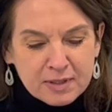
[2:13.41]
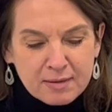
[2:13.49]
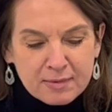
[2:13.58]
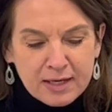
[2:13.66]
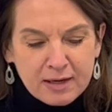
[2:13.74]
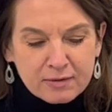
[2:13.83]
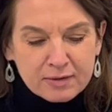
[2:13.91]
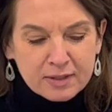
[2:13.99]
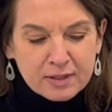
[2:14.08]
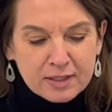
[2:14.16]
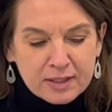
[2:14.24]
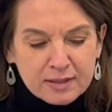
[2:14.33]
coming out
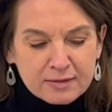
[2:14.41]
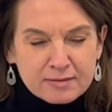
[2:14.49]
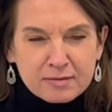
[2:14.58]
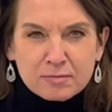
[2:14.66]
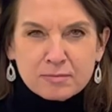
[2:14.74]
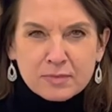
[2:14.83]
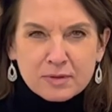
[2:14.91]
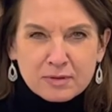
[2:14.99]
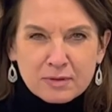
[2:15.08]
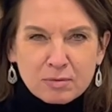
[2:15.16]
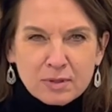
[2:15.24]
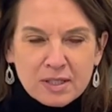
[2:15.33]
and hitting some
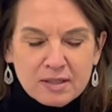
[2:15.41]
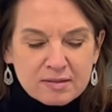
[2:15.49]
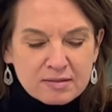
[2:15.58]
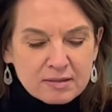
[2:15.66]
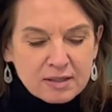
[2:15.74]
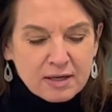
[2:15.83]
threes.